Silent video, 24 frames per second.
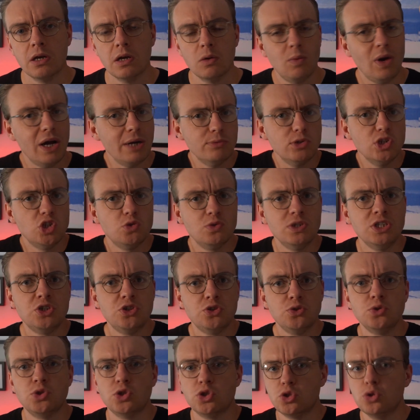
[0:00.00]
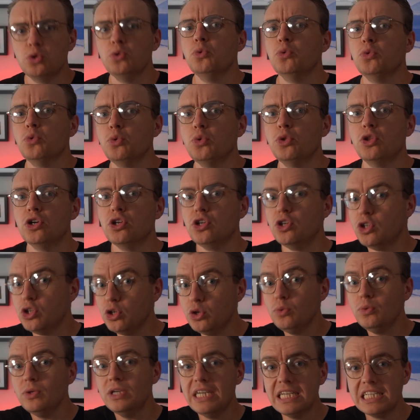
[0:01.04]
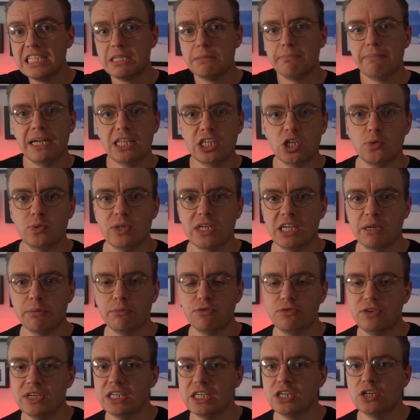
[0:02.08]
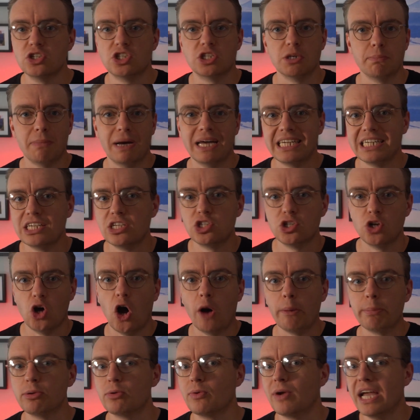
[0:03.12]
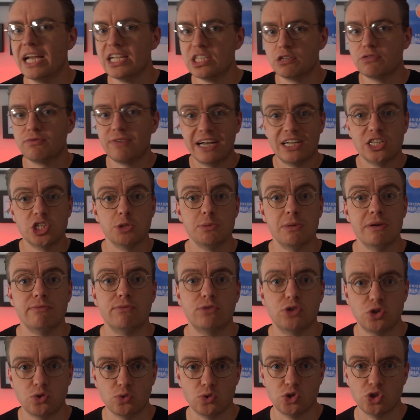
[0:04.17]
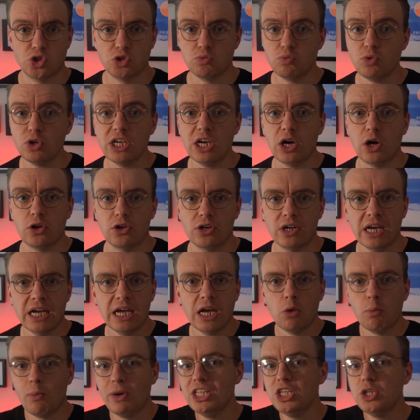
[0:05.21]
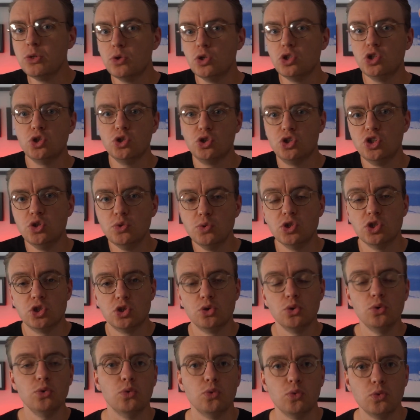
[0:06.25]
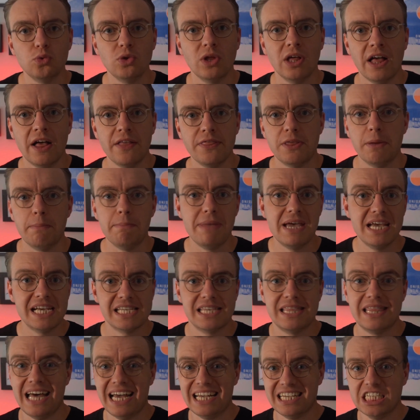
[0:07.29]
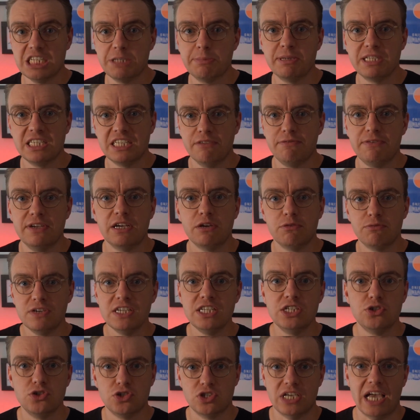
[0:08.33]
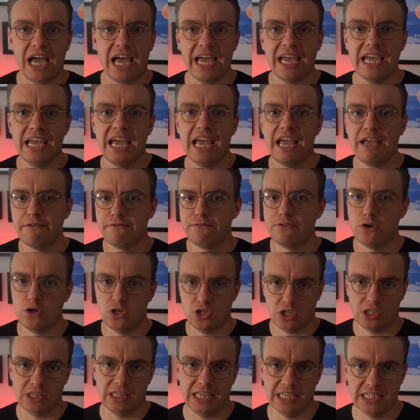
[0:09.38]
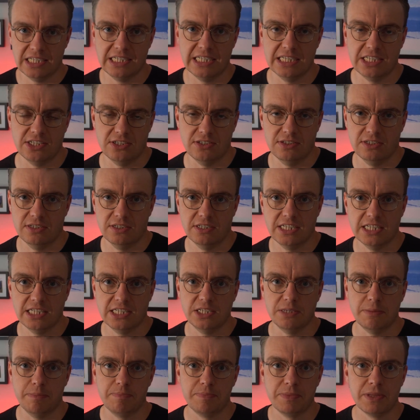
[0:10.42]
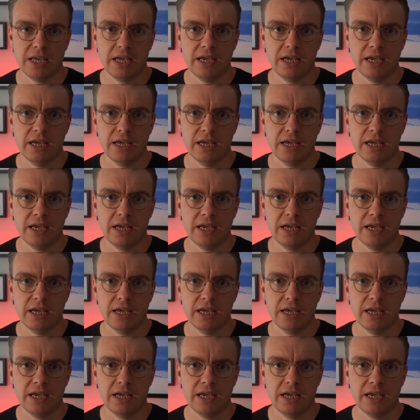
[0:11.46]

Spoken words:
Why would you introduce a tool that you need to manually configure to manage, to operate, and to find some infrastructure to run it on, when you could just use a tool that makes that specific feature set a first-class citizen?